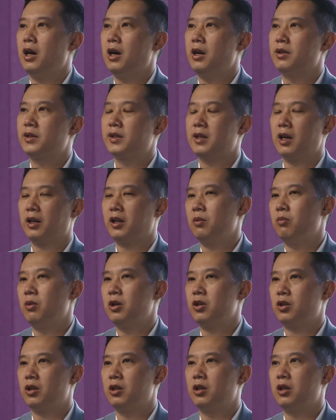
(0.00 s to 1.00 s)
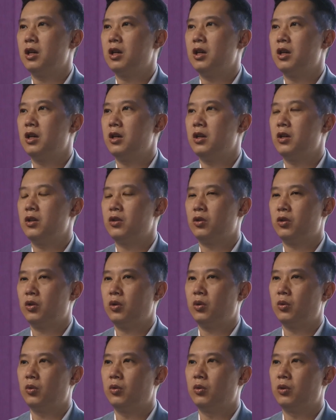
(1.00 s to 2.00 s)
Our second mission is
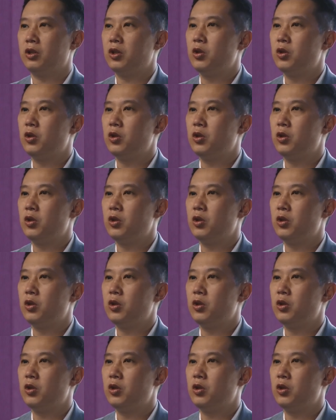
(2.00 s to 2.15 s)
to